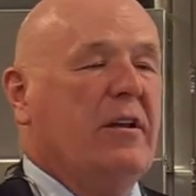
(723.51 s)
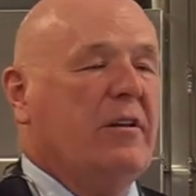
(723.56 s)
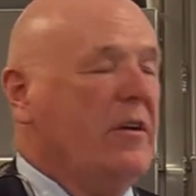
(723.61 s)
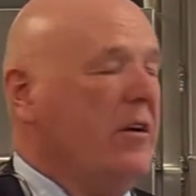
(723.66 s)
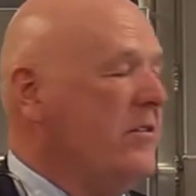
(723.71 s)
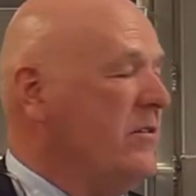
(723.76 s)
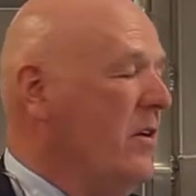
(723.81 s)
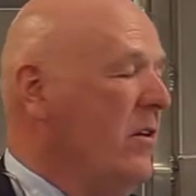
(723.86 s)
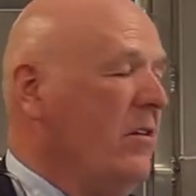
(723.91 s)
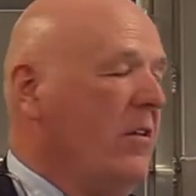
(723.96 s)

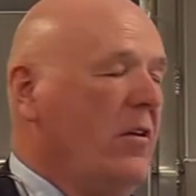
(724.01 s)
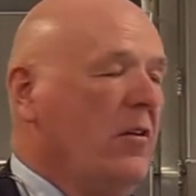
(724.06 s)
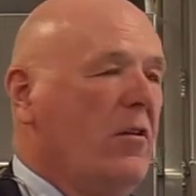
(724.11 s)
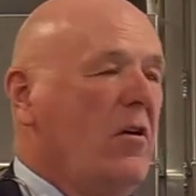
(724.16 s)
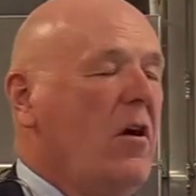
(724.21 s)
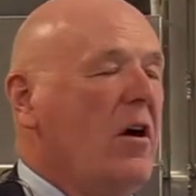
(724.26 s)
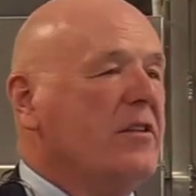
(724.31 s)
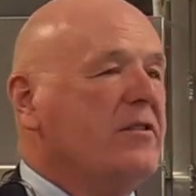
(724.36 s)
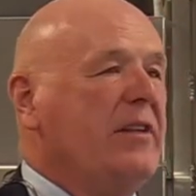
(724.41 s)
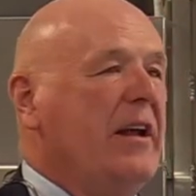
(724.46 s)
There's a
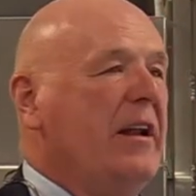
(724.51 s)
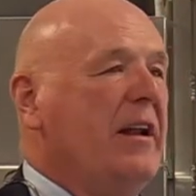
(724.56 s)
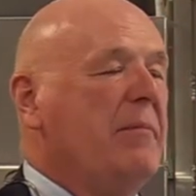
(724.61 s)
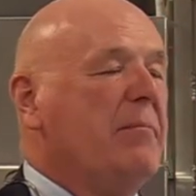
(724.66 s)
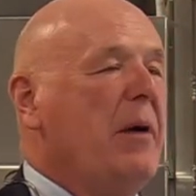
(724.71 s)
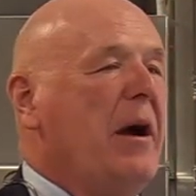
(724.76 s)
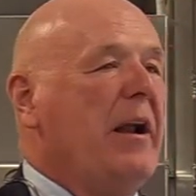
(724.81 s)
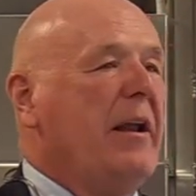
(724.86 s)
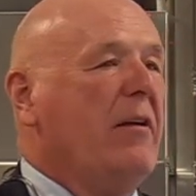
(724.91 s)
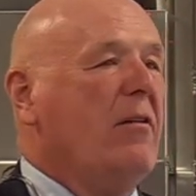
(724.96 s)
long-standing
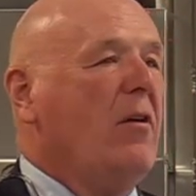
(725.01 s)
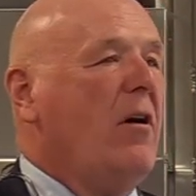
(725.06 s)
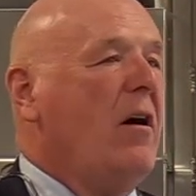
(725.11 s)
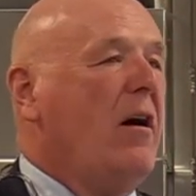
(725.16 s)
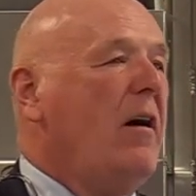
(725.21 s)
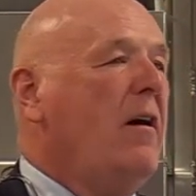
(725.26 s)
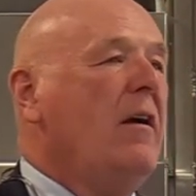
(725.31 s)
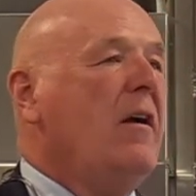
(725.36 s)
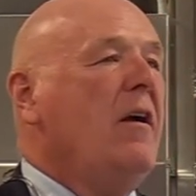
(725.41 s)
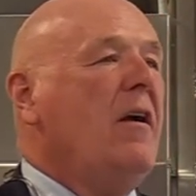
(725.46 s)
body of
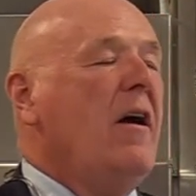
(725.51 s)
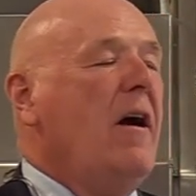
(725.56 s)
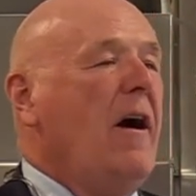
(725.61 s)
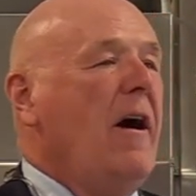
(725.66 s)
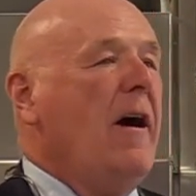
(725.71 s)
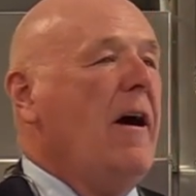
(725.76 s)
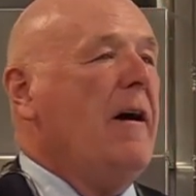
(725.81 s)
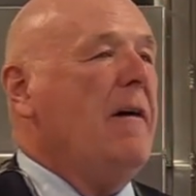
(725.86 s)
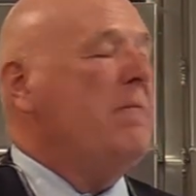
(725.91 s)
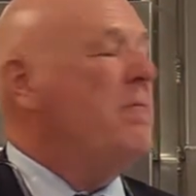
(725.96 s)
law.
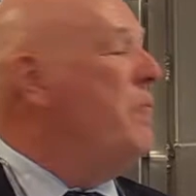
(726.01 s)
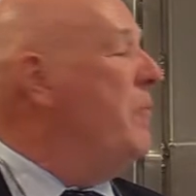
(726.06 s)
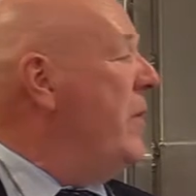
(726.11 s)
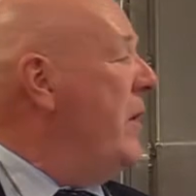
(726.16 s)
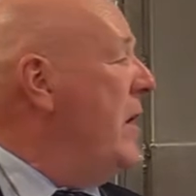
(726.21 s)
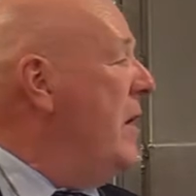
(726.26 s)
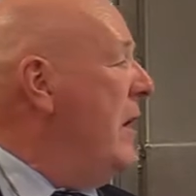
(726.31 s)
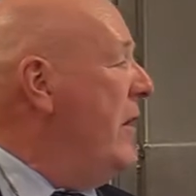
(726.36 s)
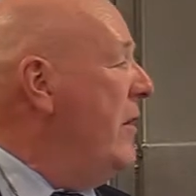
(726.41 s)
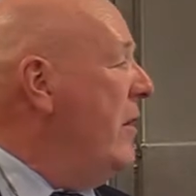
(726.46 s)
Um,
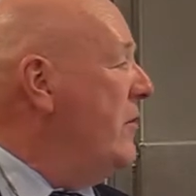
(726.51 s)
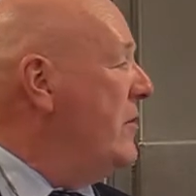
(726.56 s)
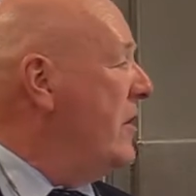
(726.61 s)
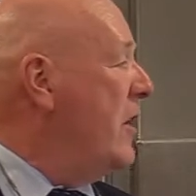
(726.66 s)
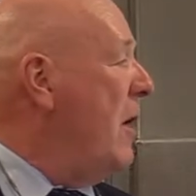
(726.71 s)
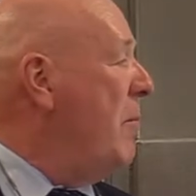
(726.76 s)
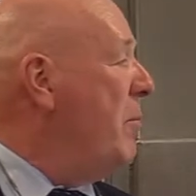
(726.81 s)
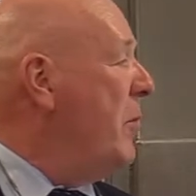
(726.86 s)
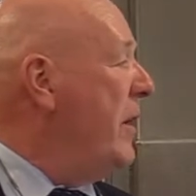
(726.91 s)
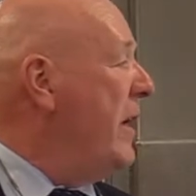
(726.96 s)
there's a
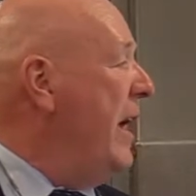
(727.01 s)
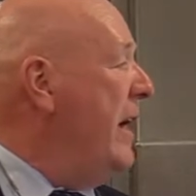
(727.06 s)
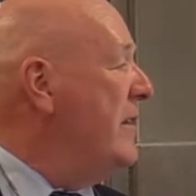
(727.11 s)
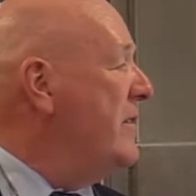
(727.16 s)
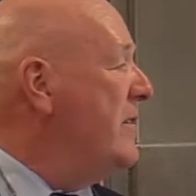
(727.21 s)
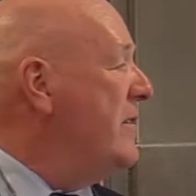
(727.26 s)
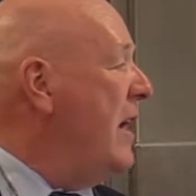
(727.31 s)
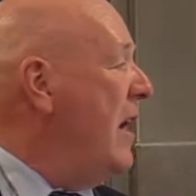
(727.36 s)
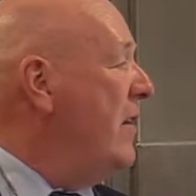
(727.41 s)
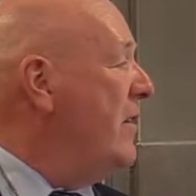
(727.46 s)
couple of
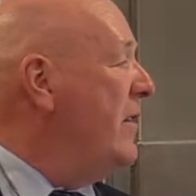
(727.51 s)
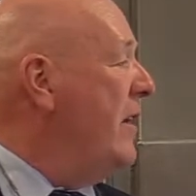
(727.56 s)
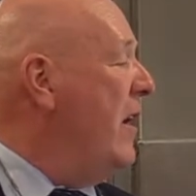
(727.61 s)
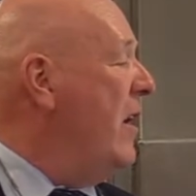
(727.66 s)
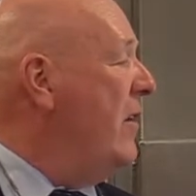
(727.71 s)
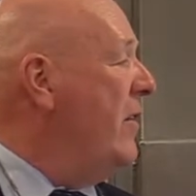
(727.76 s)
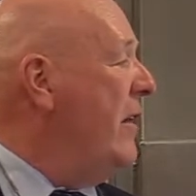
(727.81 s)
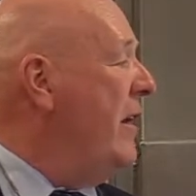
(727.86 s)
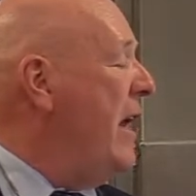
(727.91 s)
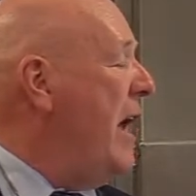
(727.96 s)
cases out
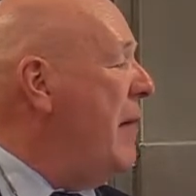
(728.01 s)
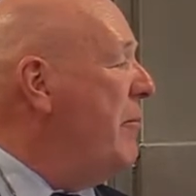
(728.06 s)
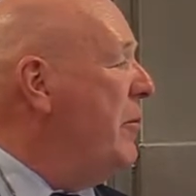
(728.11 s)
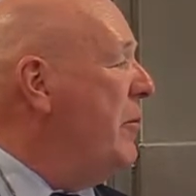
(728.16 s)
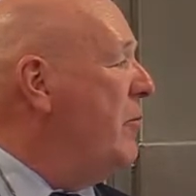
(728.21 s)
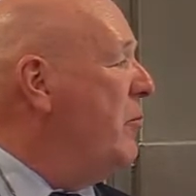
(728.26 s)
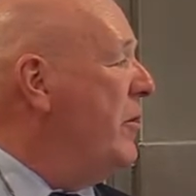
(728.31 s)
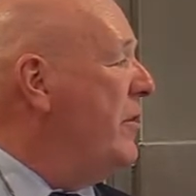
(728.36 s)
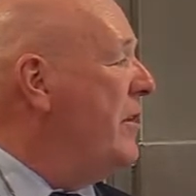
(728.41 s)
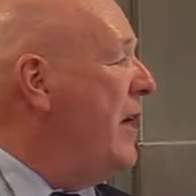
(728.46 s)
there that
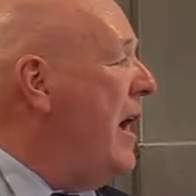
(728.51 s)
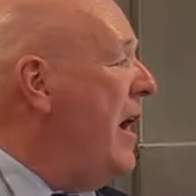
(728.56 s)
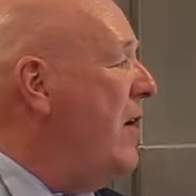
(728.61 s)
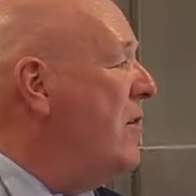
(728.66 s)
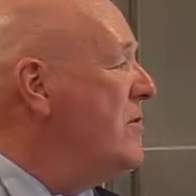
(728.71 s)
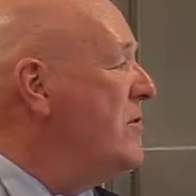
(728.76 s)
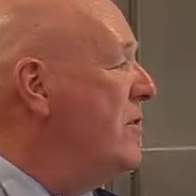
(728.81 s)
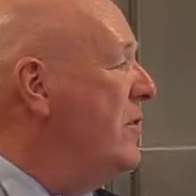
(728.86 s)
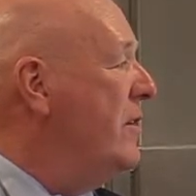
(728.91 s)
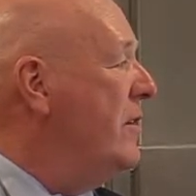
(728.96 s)
happened with
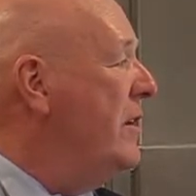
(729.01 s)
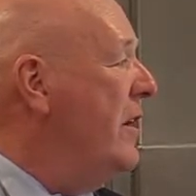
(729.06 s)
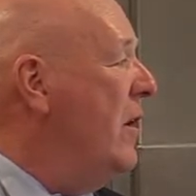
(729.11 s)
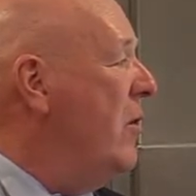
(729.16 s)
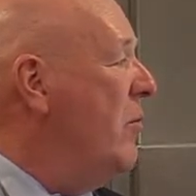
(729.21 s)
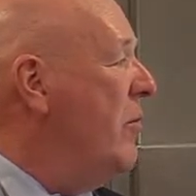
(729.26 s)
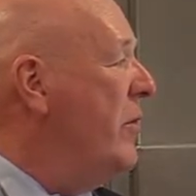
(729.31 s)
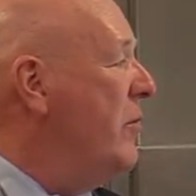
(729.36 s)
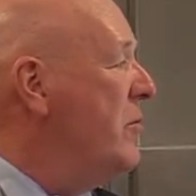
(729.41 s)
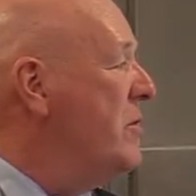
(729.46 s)
towns that, you
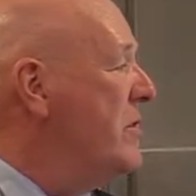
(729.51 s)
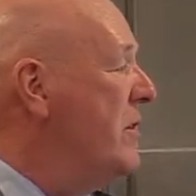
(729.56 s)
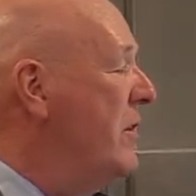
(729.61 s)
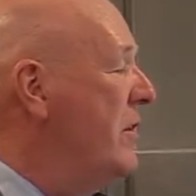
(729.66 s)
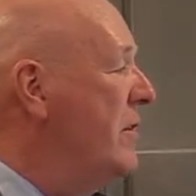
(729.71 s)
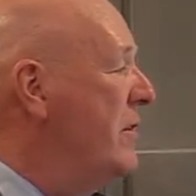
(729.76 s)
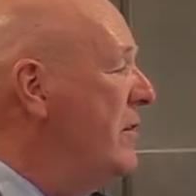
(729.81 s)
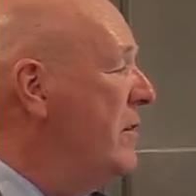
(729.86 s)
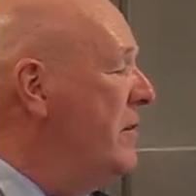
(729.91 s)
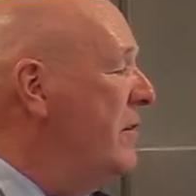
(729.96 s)
know, when there was
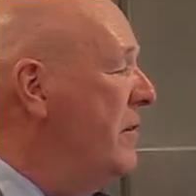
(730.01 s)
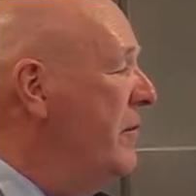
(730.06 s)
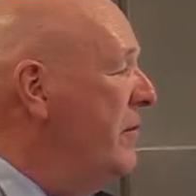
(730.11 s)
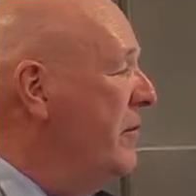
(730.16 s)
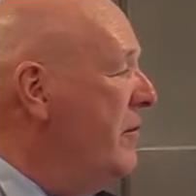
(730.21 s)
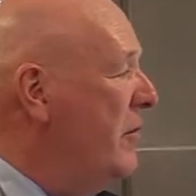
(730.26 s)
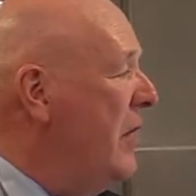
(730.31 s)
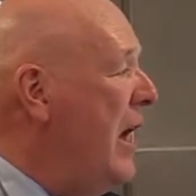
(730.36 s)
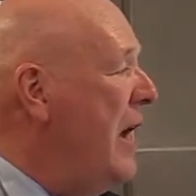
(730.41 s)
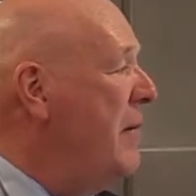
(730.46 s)
a
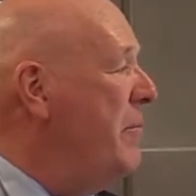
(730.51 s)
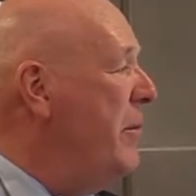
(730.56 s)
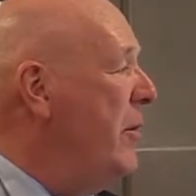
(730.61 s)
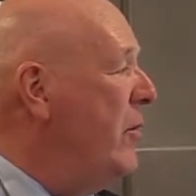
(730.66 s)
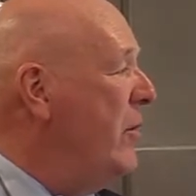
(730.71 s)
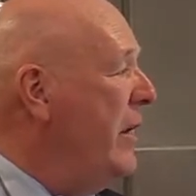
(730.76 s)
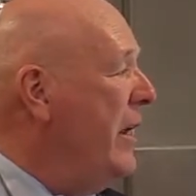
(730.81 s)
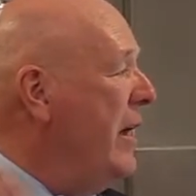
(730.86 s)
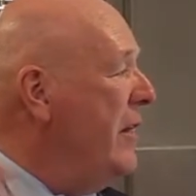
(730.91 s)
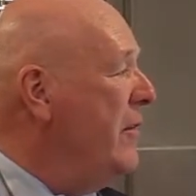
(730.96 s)

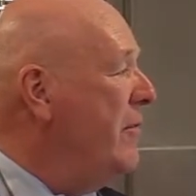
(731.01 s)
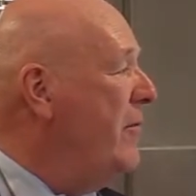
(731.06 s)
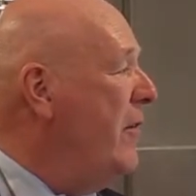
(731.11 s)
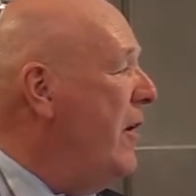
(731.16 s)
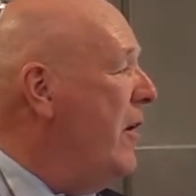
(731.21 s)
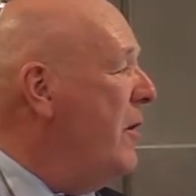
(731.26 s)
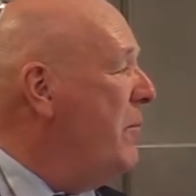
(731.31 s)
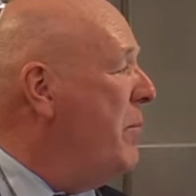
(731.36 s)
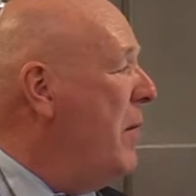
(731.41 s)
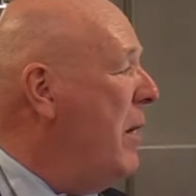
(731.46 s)
liability on the
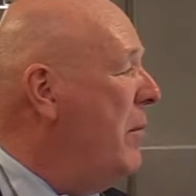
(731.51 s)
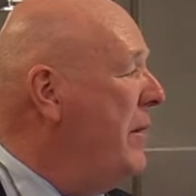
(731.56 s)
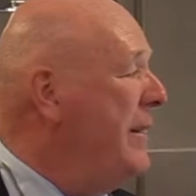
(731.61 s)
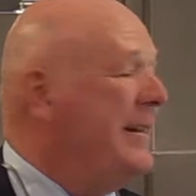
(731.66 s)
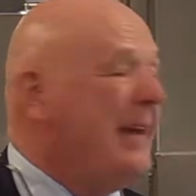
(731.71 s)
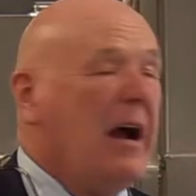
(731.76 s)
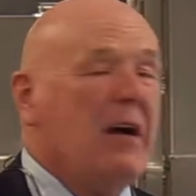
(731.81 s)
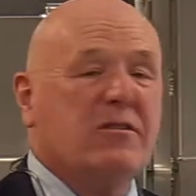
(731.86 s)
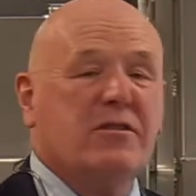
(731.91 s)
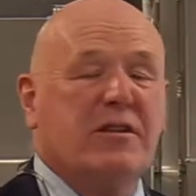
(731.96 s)
fire department,
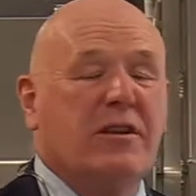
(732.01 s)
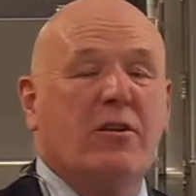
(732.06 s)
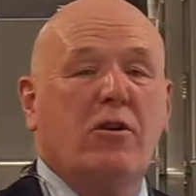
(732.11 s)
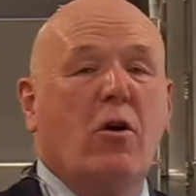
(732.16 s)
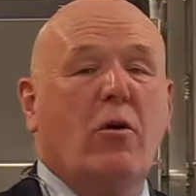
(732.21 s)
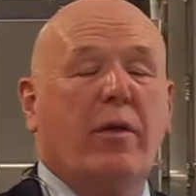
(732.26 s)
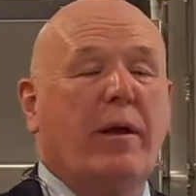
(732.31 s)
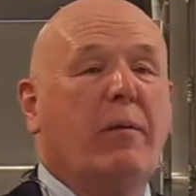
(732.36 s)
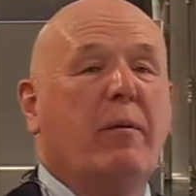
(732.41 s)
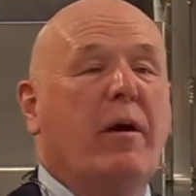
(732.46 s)
towns didn't
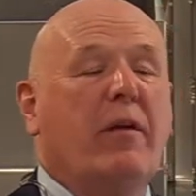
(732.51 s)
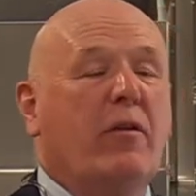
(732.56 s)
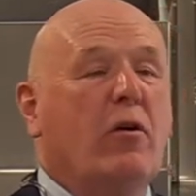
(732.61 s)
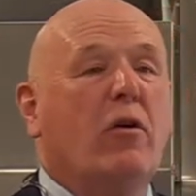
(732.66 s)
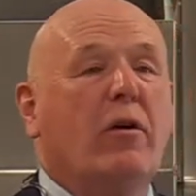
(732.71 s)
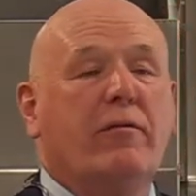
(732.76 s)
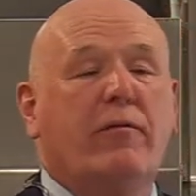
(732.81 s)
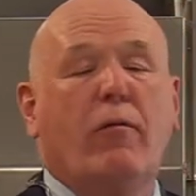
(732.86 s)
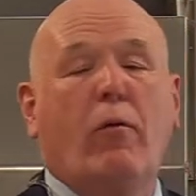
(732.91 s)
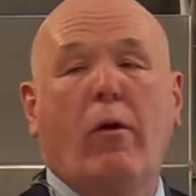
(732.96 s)
know they were on the
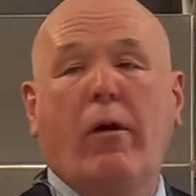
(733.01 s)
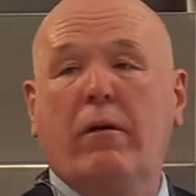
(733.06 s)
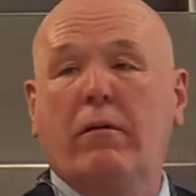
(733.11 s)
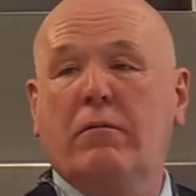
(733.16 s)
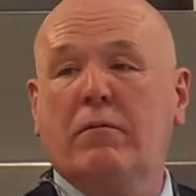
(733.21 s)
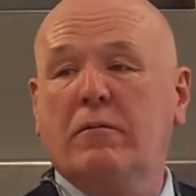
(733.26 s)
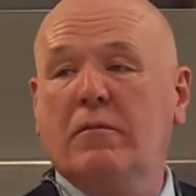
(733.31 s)
hook for it.